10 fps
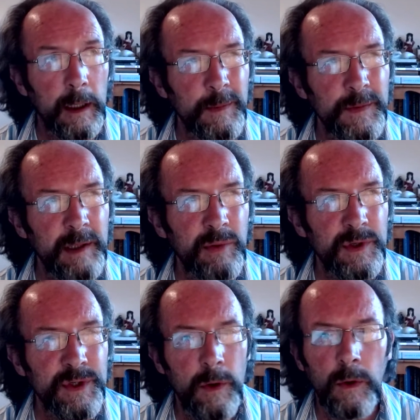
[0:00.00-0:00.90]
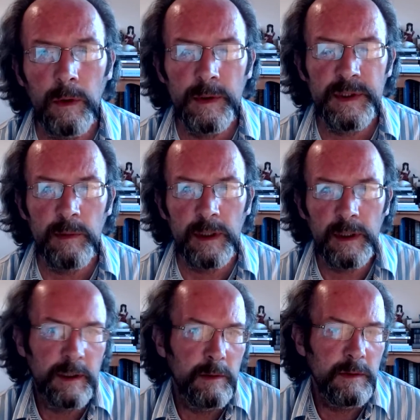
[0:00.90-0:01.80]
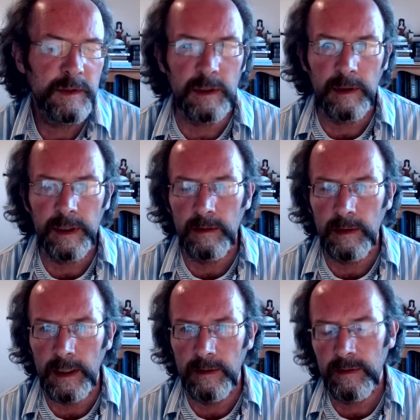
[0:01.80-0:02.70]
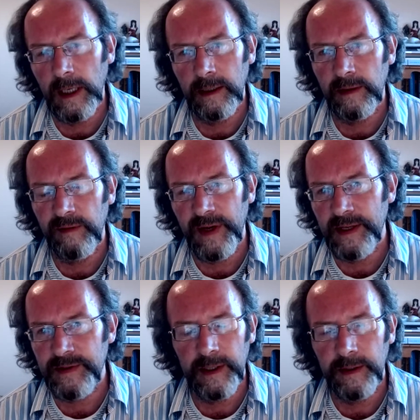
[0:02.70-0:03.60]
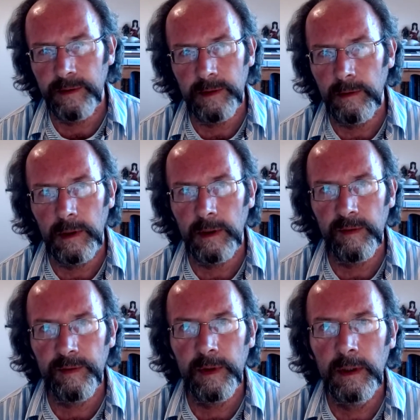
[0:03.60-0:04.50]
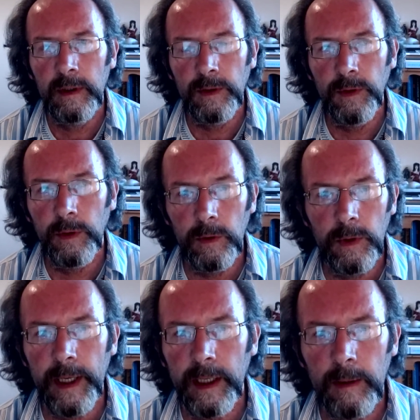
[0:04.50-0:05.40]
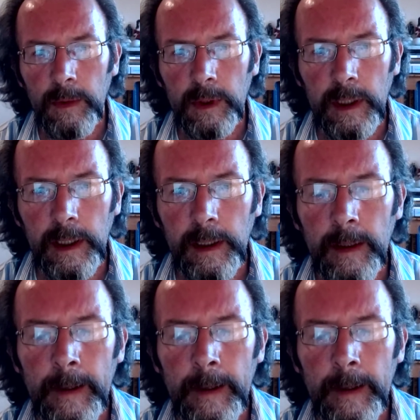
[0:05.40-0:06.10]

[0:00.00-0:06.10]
ZBrush Core is the one I use. You know, I don't need anything fancy. I don't do a lot of non-organic modeling.